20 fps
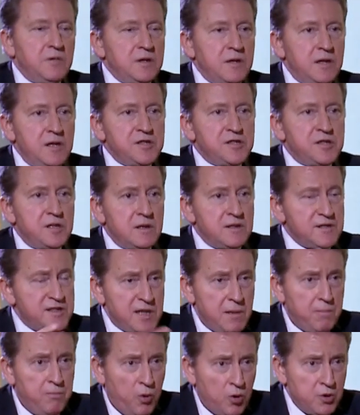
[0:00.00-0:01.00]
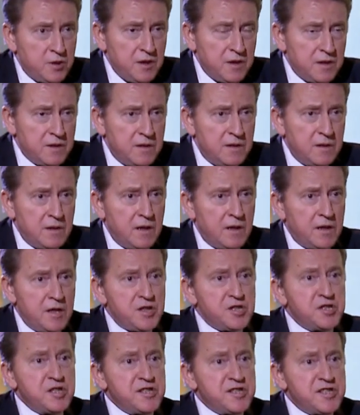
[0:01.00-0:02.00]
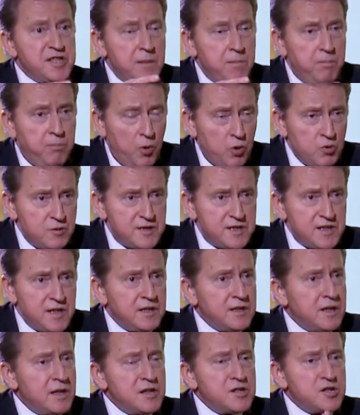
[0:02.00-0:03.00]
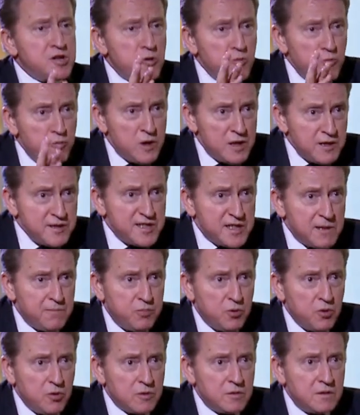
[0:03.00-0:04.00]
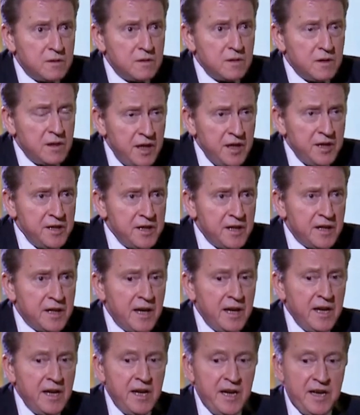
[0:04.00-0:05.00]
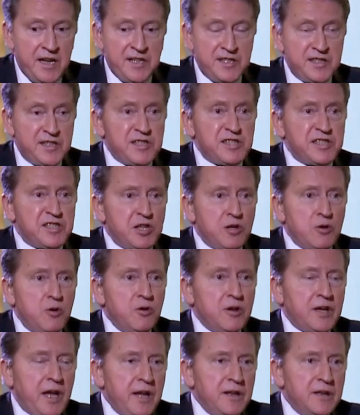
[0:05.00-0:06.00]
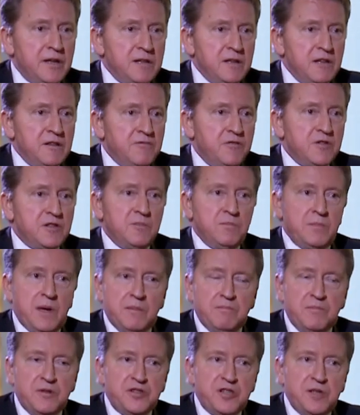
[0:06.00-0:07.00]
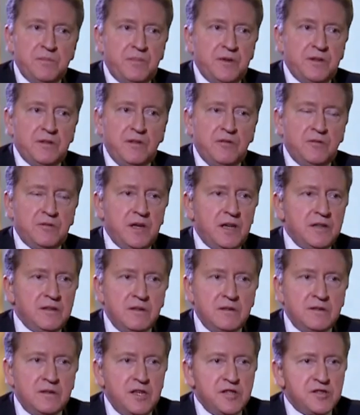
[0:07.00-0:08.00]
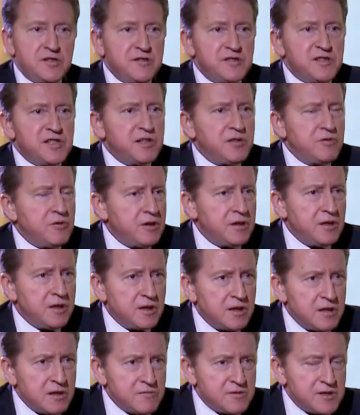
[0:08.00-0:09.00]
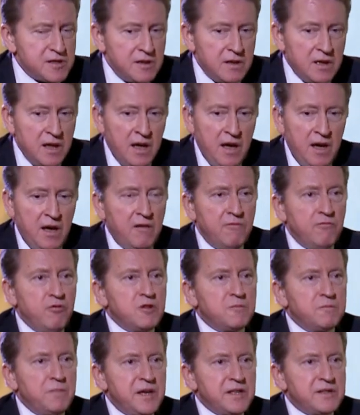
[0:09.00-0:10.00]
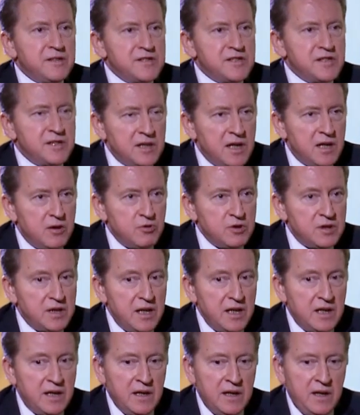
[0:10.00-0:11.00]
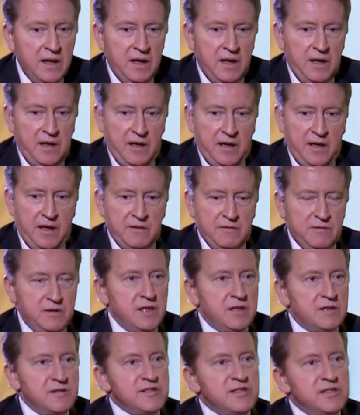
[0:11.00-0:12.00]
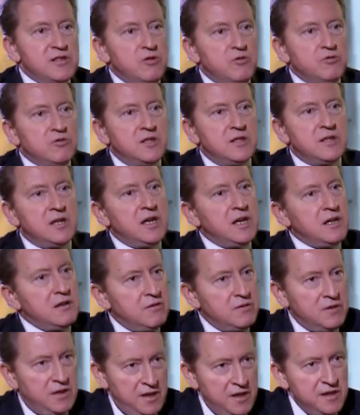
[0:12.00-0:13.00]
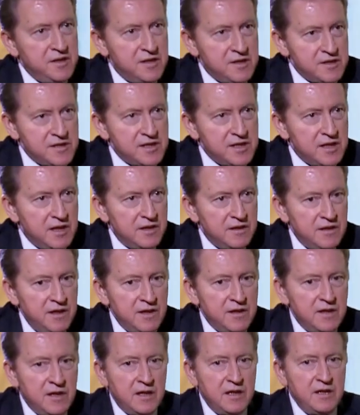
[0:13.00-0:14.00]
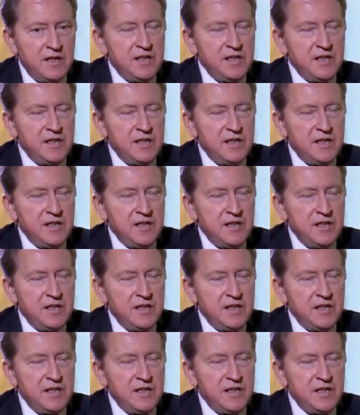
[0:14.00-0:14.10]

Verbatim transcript: Well, Russia supported, right. Russia supports and Russia will support right. India as a strong candidate for the membership in the United Nations Security Council. What matters in our take, and there is no denial on the Indian side either, right.